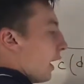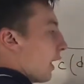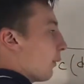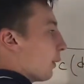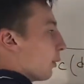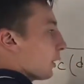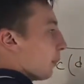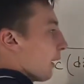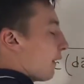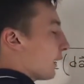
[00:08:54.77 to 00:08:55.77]
And then we
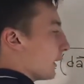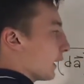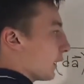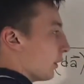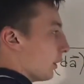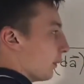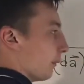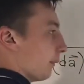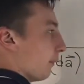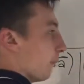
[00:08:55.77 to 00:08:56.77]
multiply that 6 through.
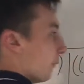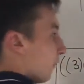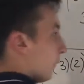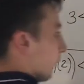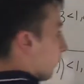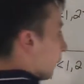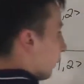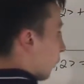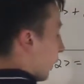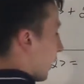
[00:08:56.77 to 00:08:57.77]

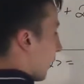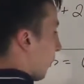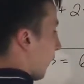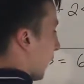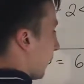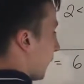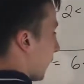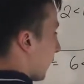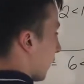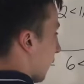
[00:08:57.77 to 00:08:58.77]
We end up with a
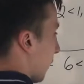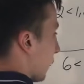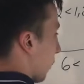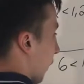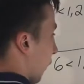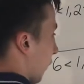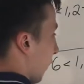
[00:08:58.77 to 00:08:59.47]
6 comma 12